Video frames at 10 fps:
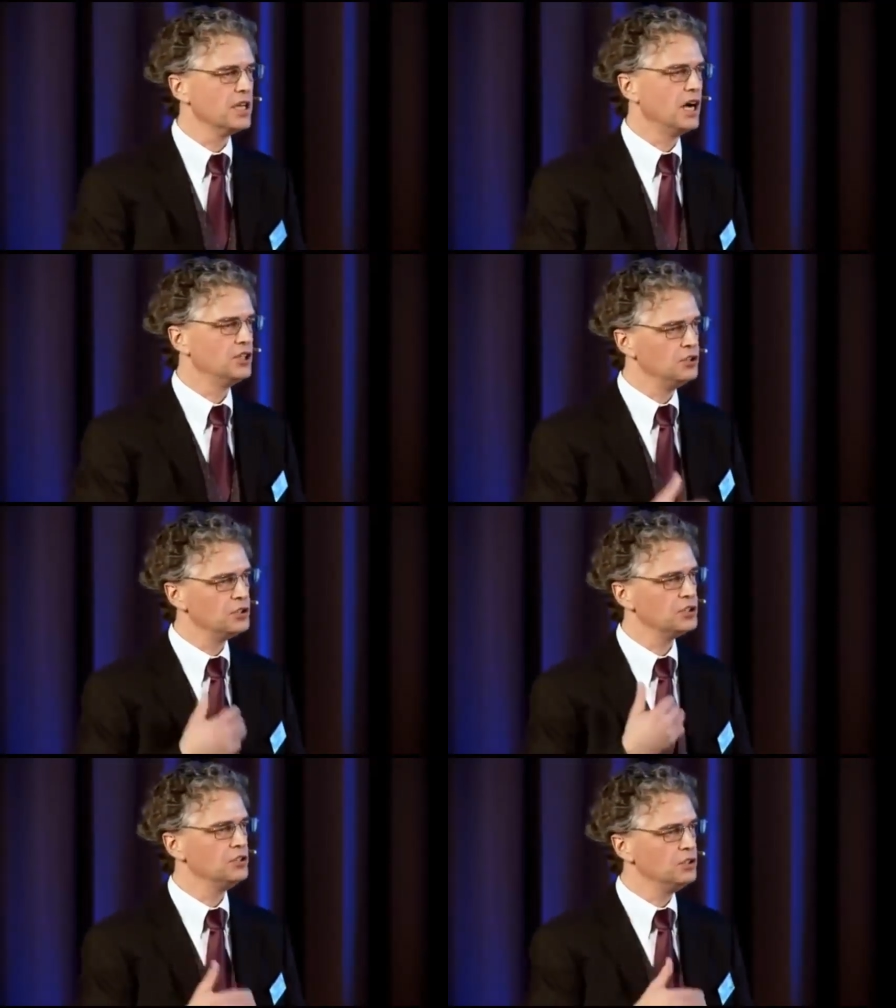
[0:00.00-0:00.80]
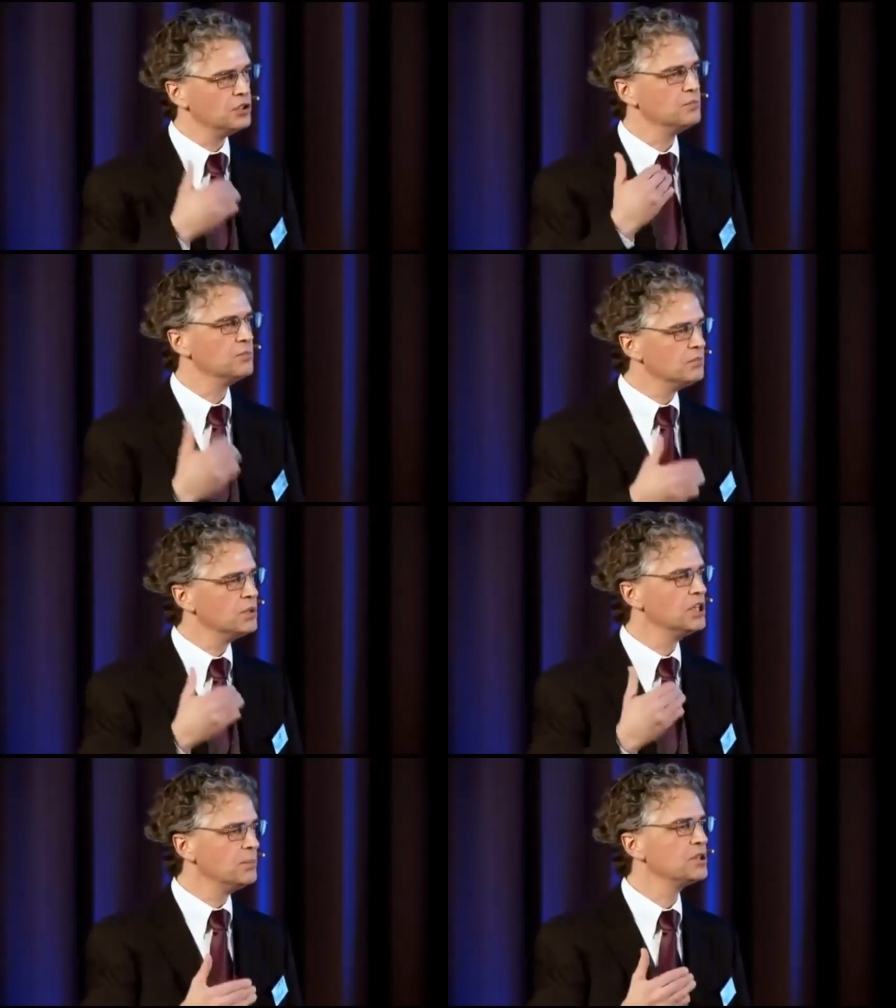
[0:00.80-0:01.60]
uh, you could, you could
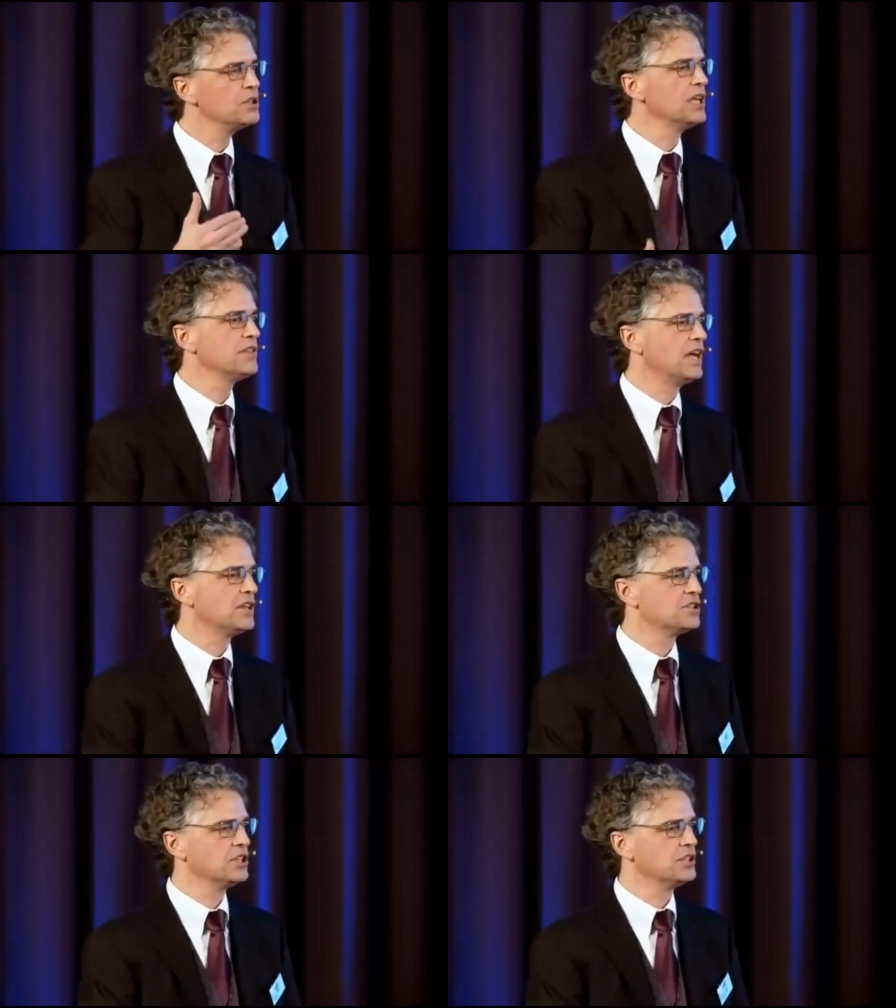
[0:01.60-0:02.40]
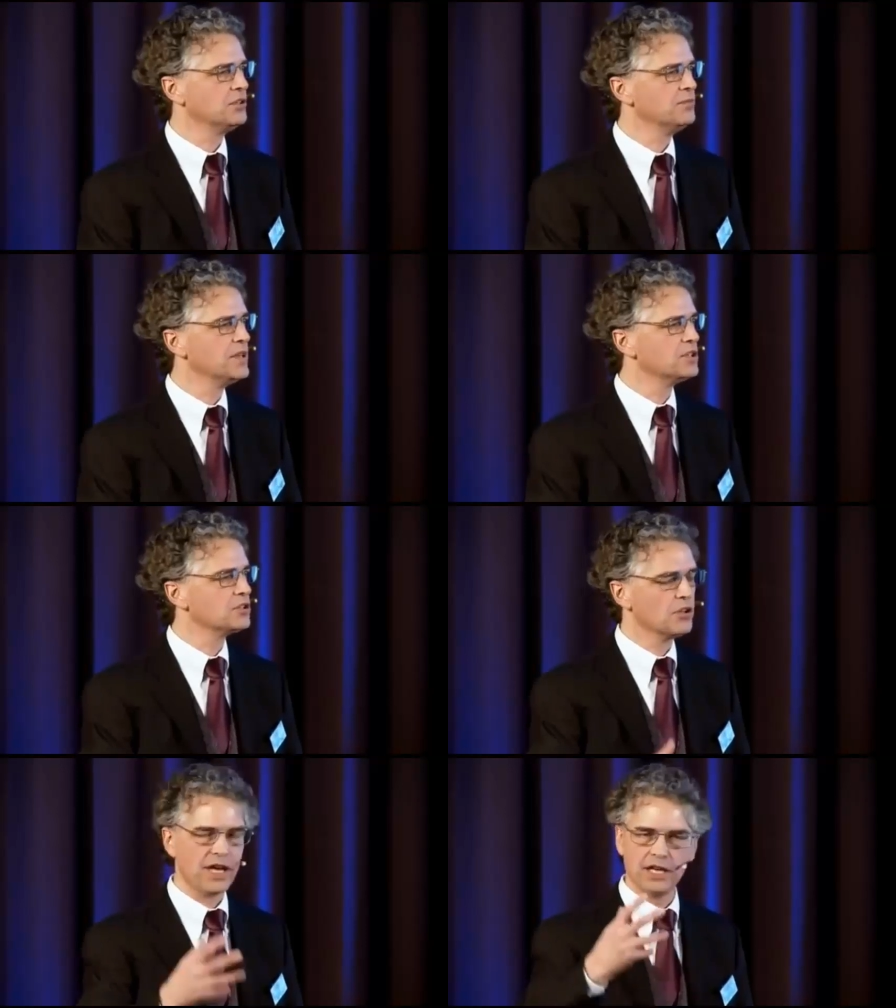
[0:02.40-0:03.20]
manipulate that signal
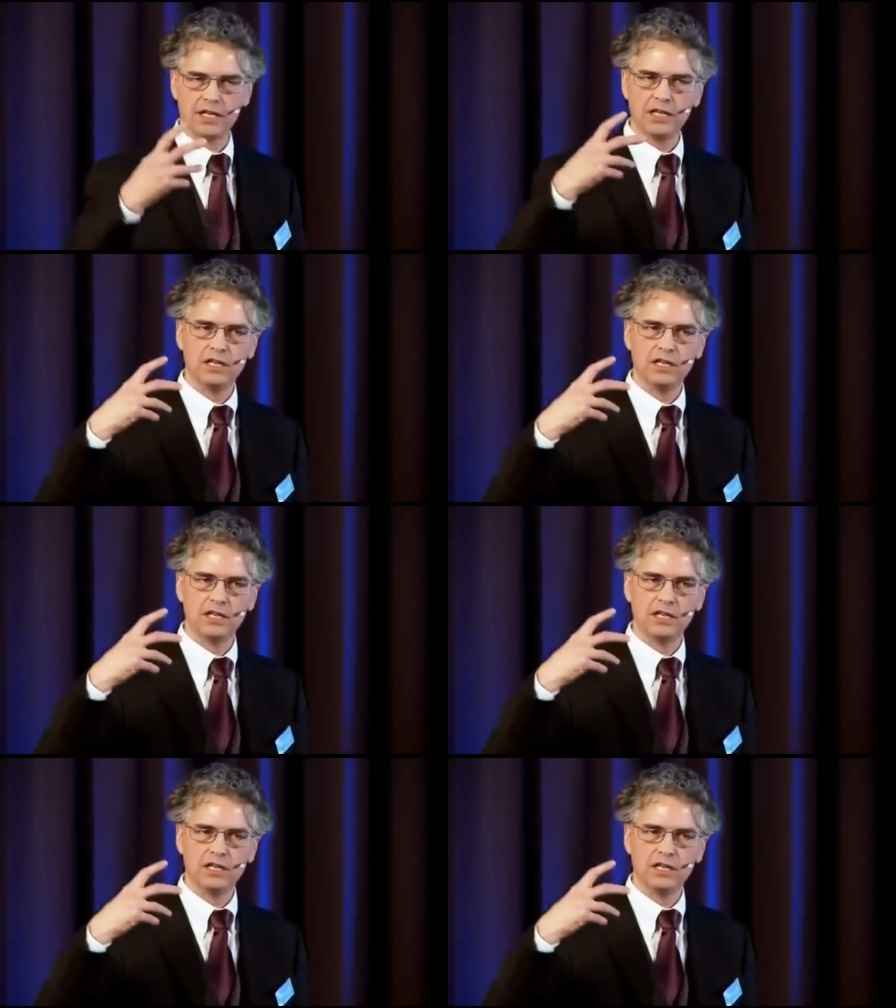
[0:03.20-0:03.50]
so that